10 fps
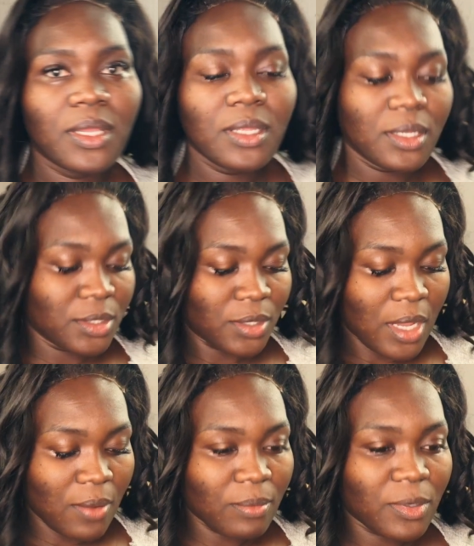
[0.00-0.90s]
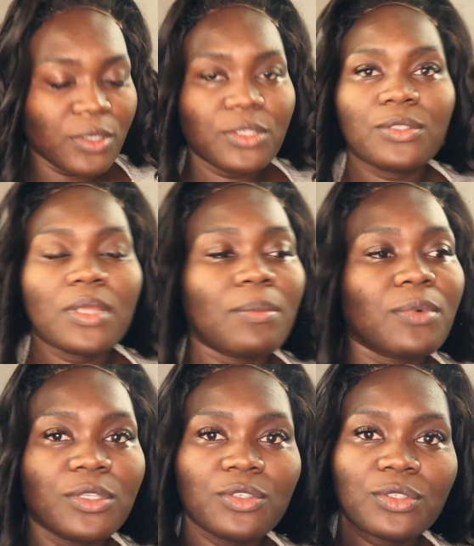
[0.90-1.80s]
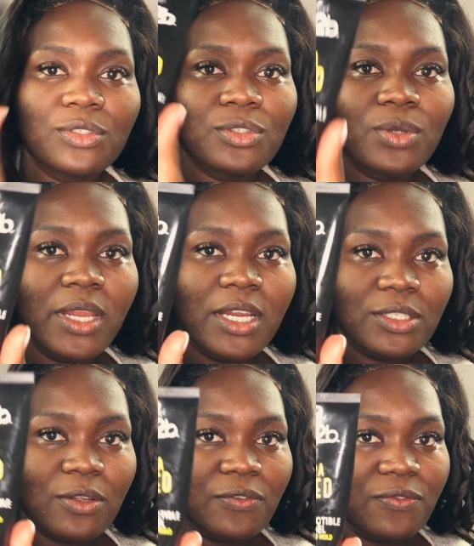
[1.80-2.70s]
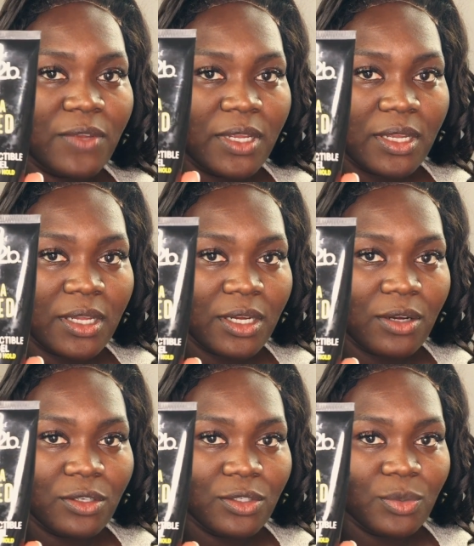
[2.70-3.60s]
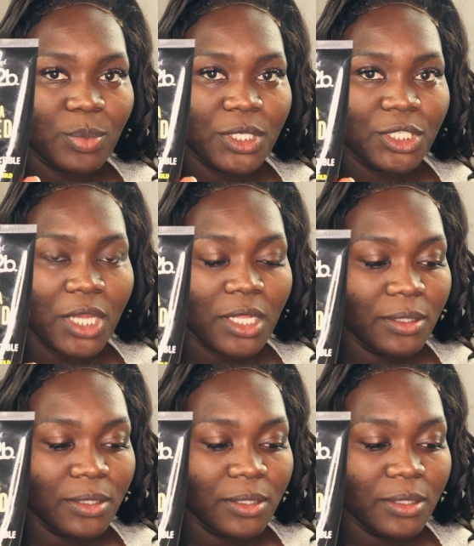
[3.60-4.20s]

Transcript: So now I'm going to use 2 layers of got-to-be gel,